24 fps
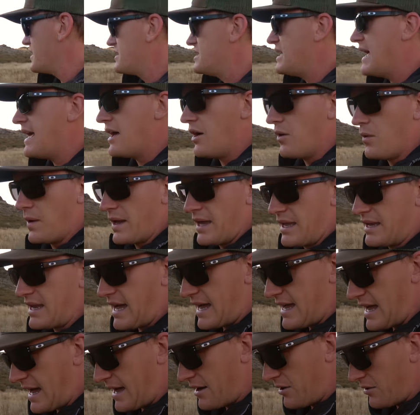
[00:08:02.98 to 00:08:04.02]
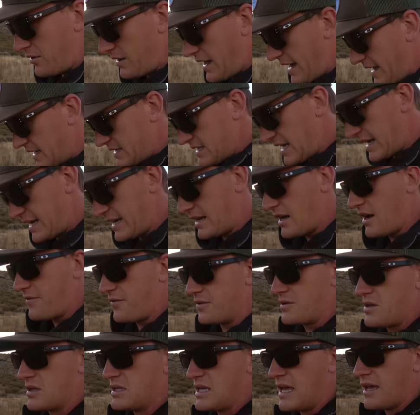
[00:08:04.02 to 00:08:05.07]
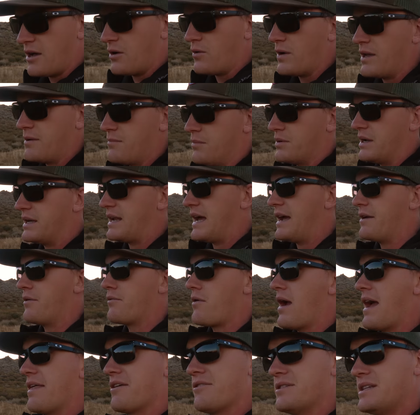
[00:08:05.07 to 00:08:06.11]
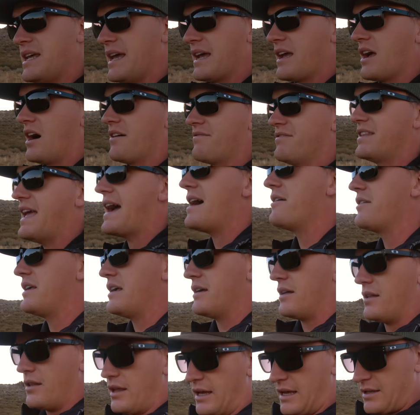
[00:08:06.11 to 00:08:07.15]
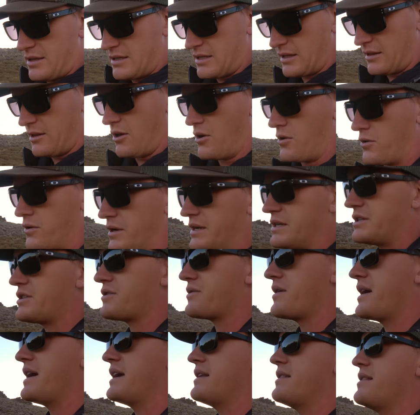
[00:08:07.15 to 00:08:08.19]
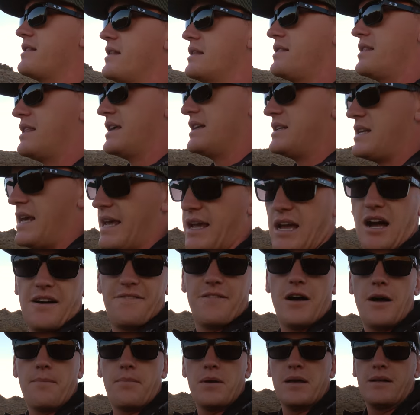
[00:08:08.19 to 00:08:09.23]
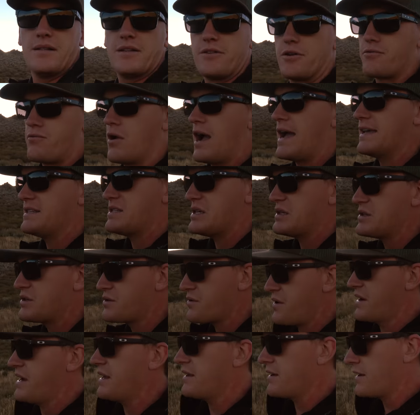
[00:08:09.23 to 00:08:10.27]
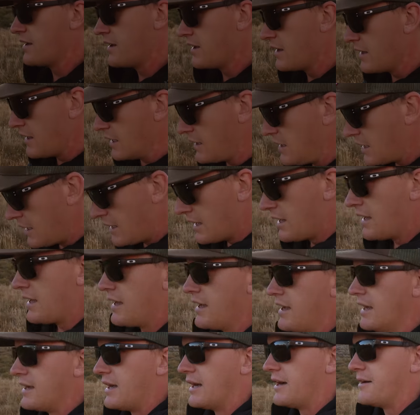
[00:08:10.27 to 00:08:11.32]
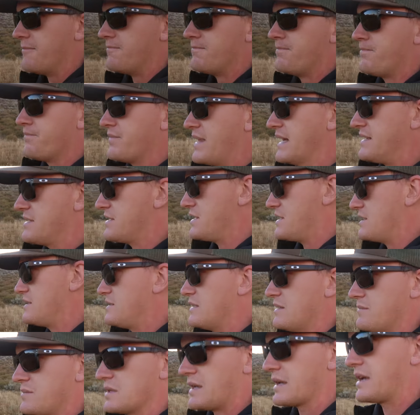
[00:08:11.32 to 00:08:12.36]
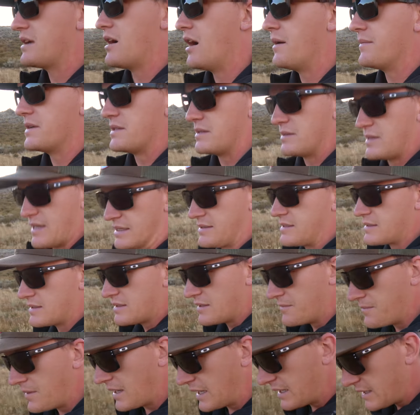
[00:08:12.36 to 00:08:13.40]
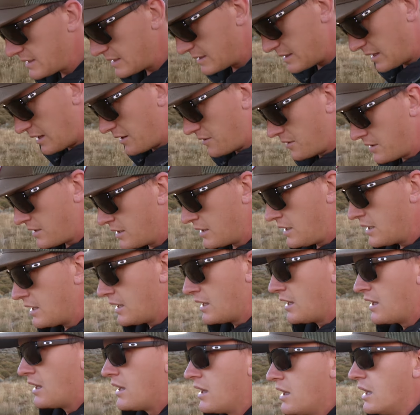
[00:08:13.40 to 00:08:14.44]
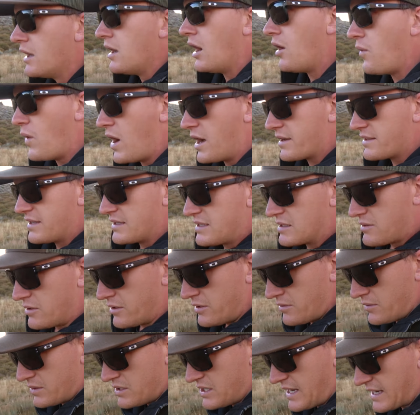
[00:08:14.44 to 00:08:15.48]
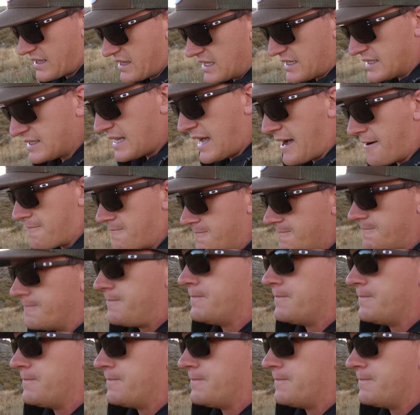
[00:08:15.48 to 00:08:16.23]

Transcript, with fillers: the tailwind, I don't like taking off with the tailwind, but I'd rather take off downhill into lowering terrain than take off uphill into rising terrain. That just seems like common sense to me. So I'll walk this through and we'll check things out.